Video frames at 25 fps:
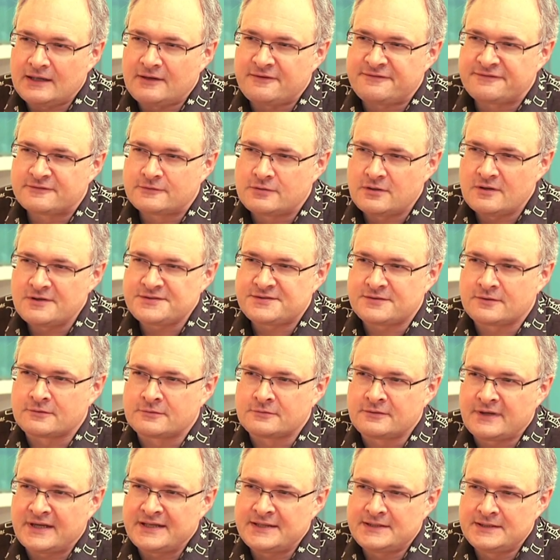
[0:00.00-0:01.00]
Of course, on
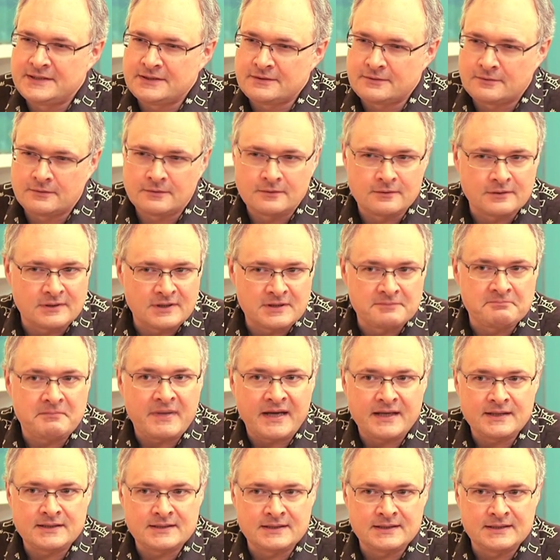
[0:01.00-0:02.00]
radio, uh,
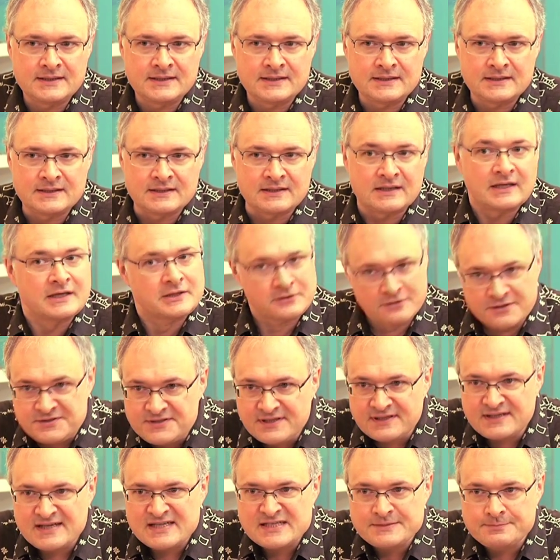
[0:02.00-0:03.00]
mainly uh,
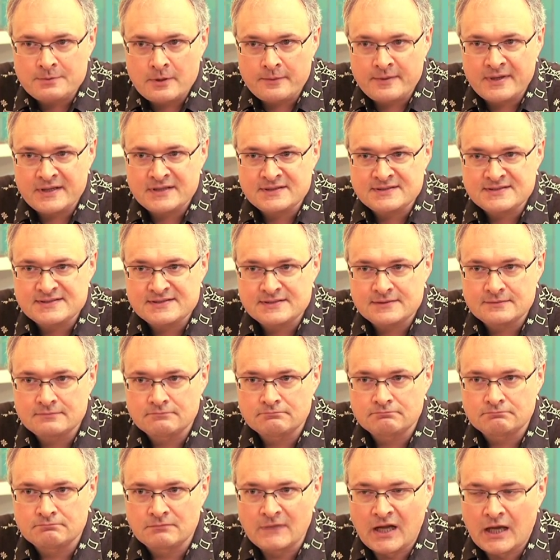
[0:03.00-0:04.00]
acoustic experiments
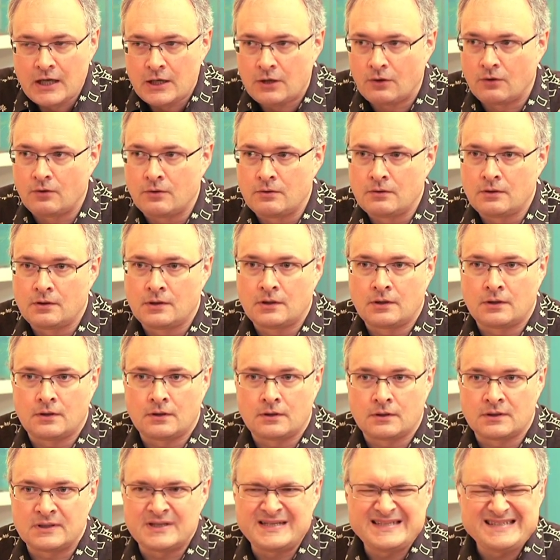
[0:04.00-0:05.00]
or
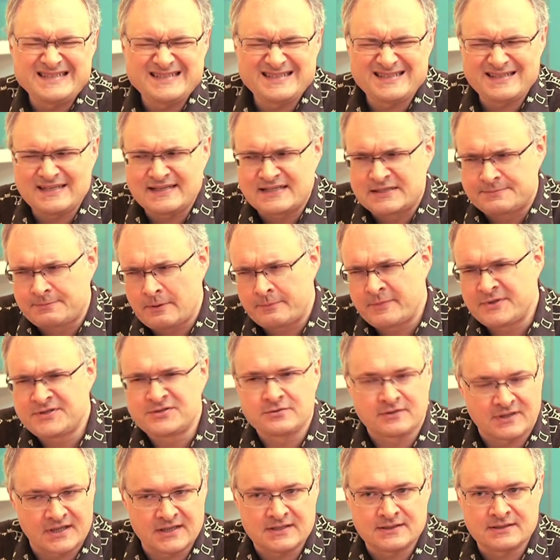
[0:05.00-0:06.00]
experiments
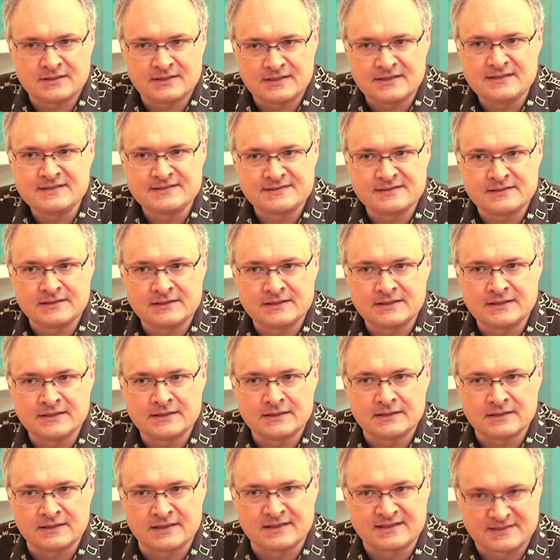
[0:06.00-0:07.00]
you can easily
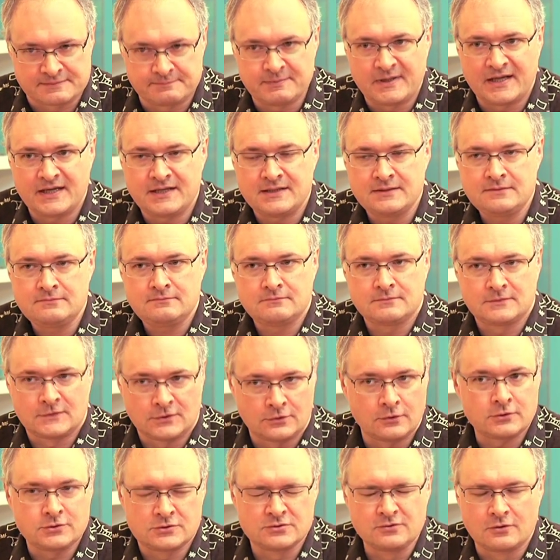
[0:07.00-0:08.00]
explain,
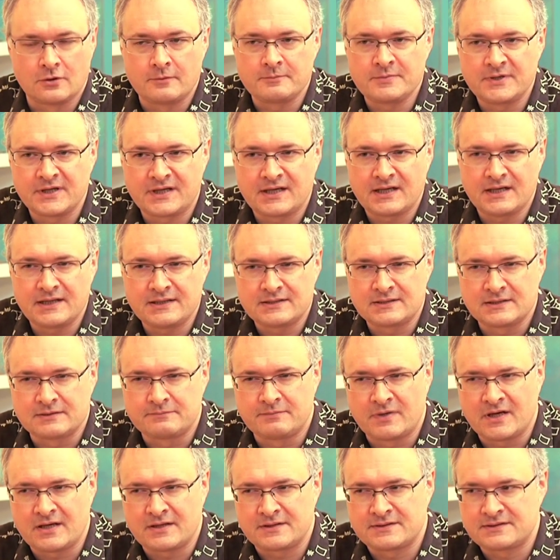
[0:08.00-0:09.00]
not too complicated,
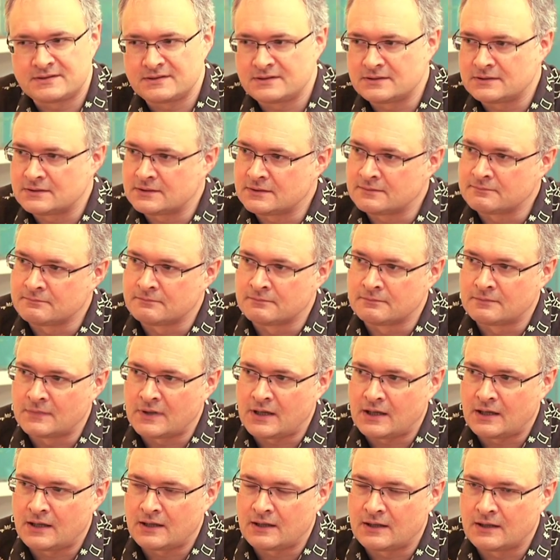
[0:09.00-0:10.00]
but um,
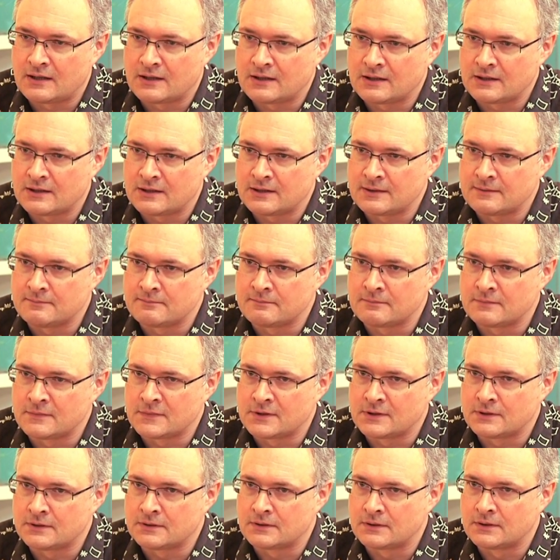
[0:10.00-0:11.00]

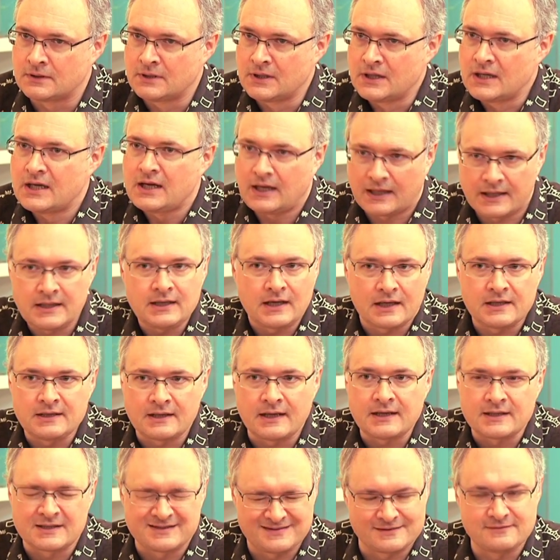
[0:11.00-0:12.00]
I'm, uh, I, I,
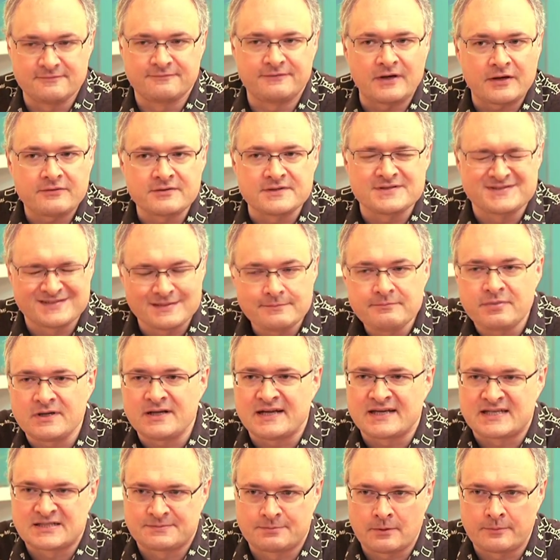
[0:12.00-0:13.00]
like very simple
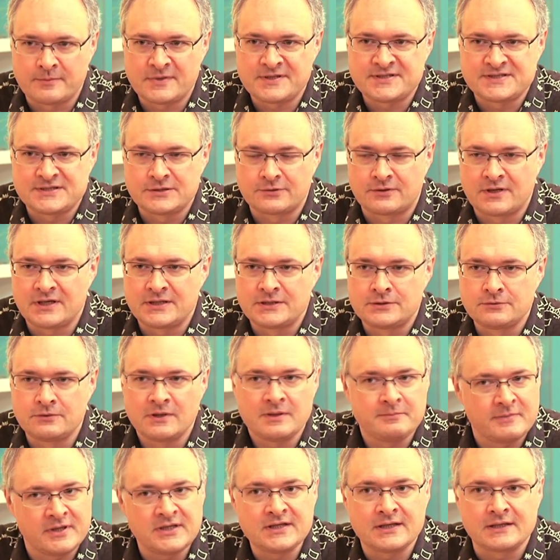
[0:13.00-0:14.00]
experiments you can do
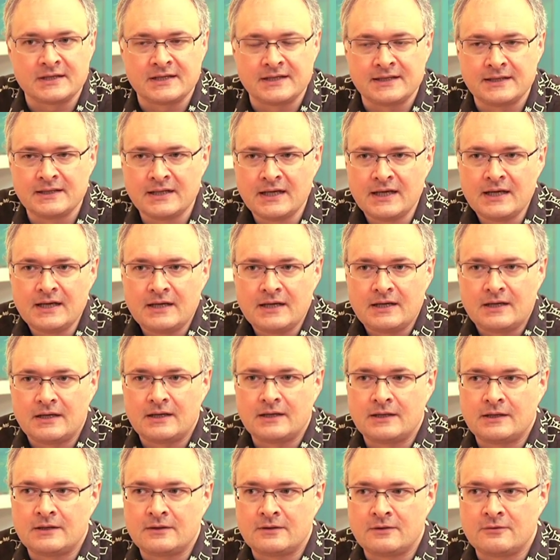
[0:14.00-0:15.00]
immediately
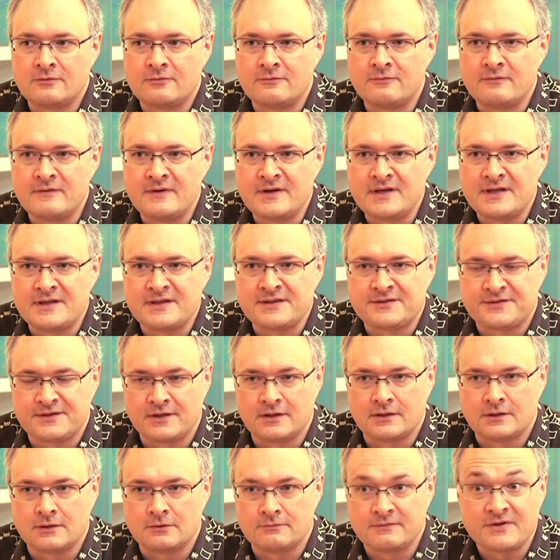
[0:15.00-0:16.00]
uh, with,
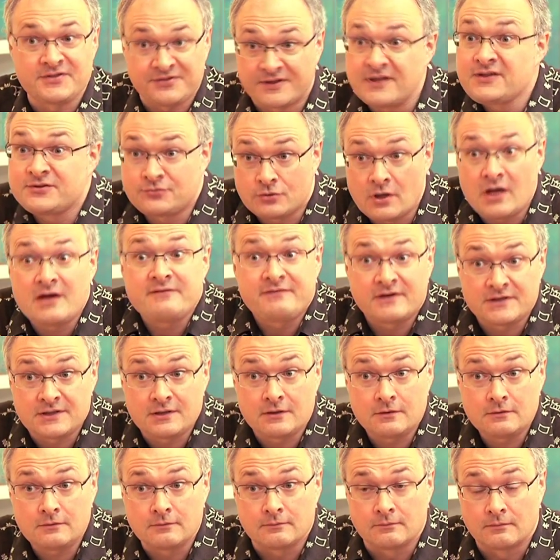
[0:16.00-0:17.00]
uh, with things you have at
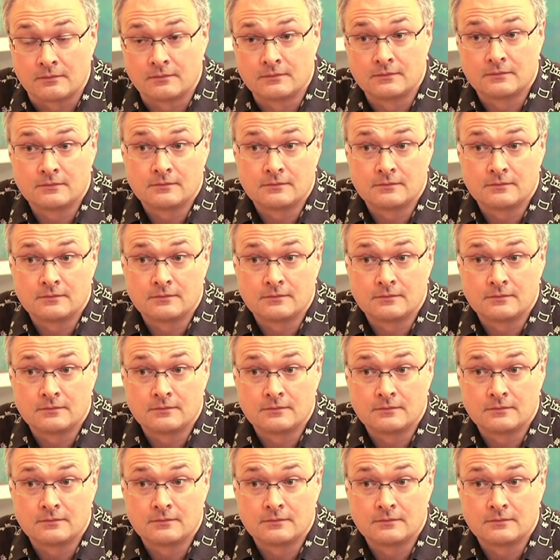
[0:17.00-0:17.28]
home.